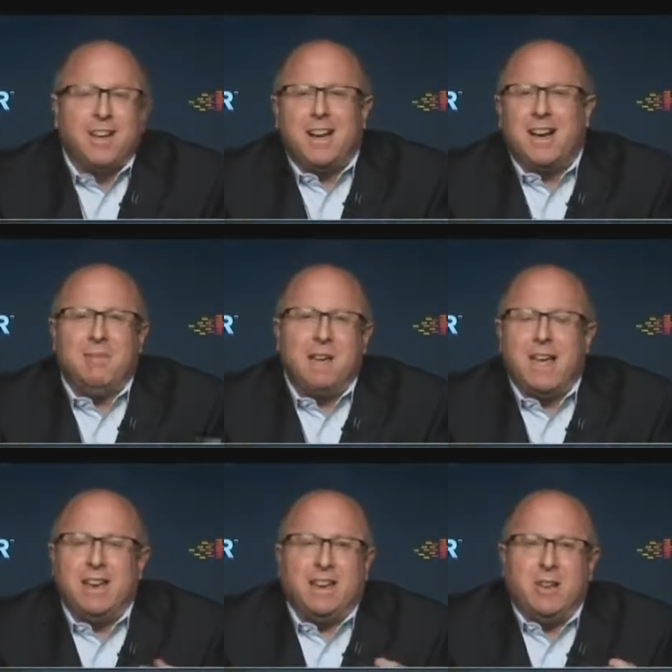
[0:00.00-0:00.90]

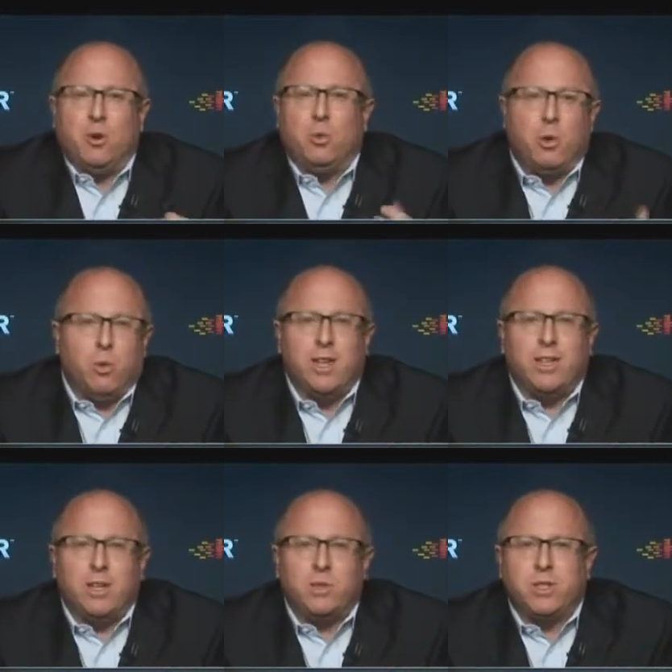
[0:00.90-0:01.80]
And, you know, what we
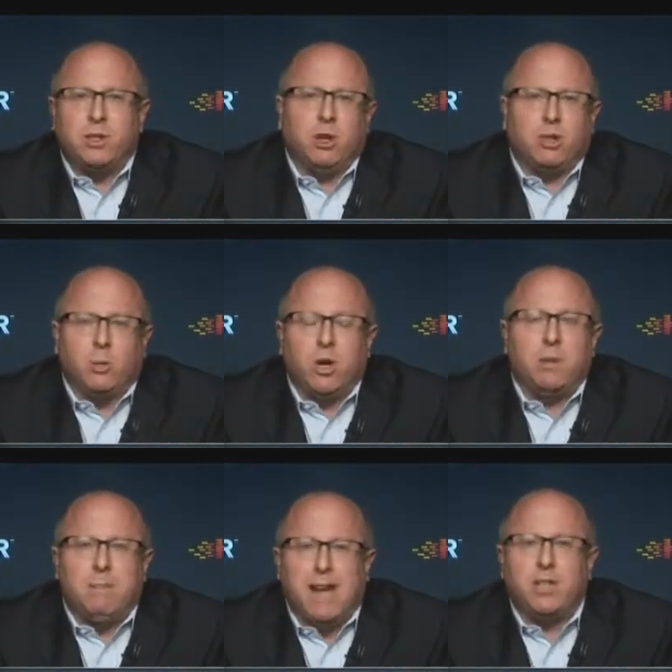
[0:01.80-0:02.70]
did is we said, look, we're
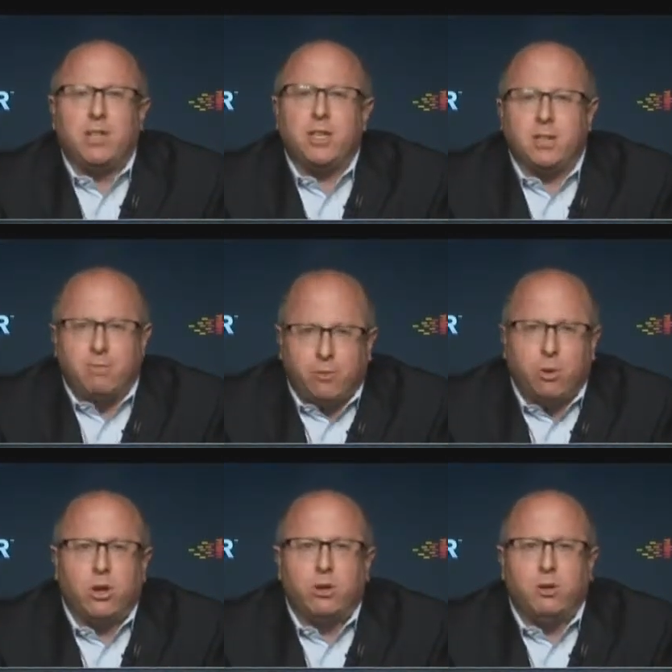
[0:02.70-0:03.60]
going to match these up
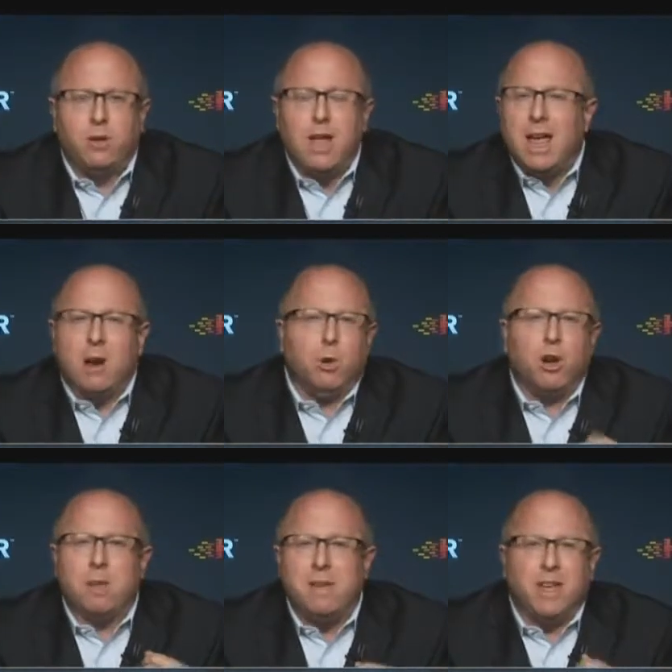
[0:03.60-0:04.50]
for you, and we're
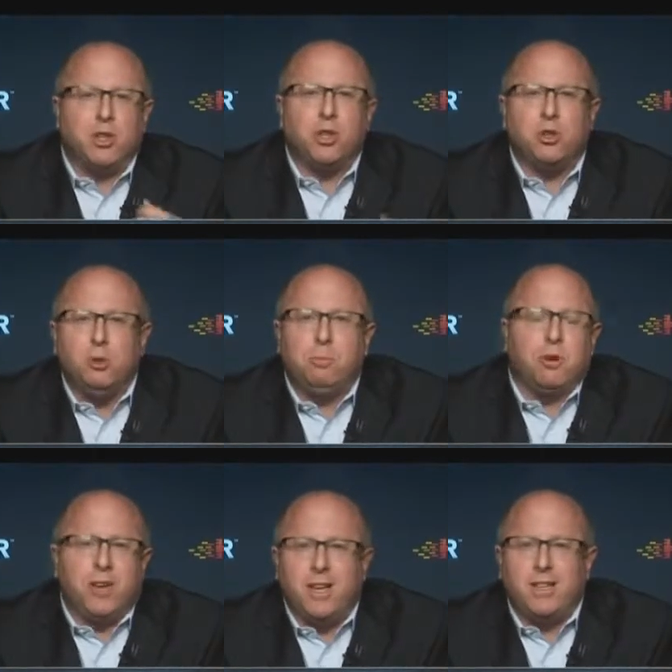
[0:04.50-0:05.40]
going to make it
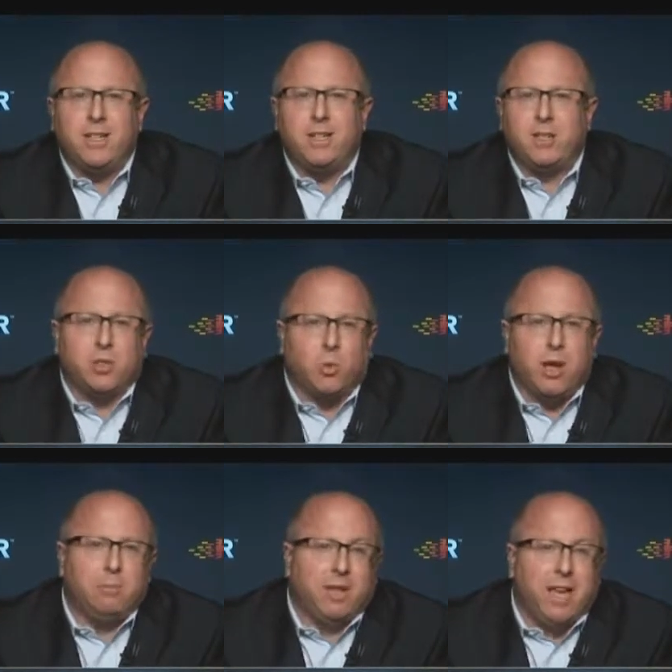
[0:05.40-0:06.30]
super easy to
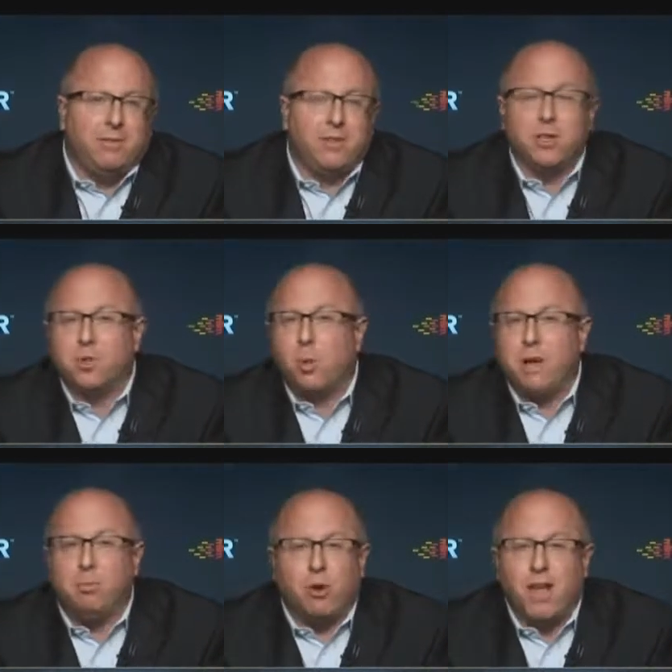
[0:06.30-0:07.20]
swipe left,
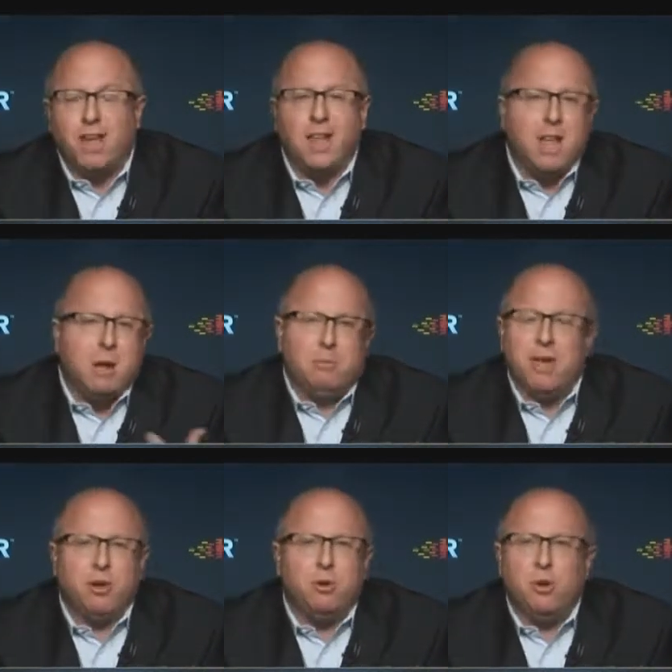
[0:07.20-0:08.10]
swipe right,
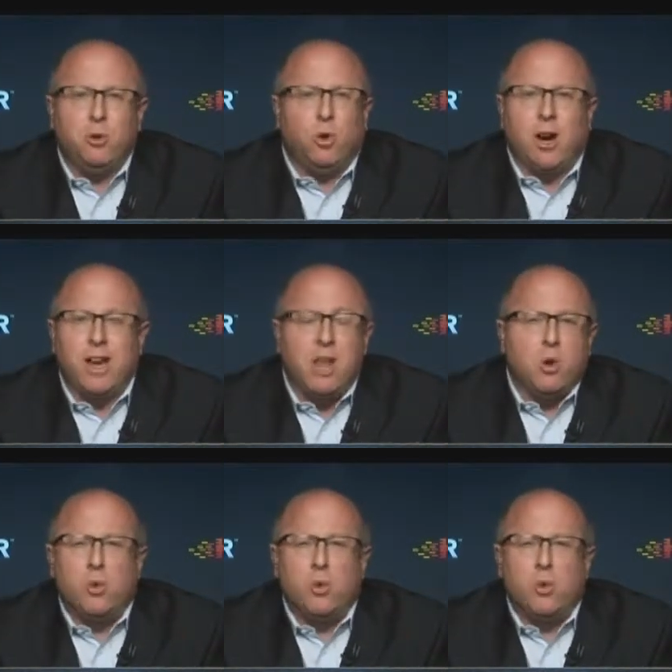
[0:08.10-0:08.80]
pick who you want.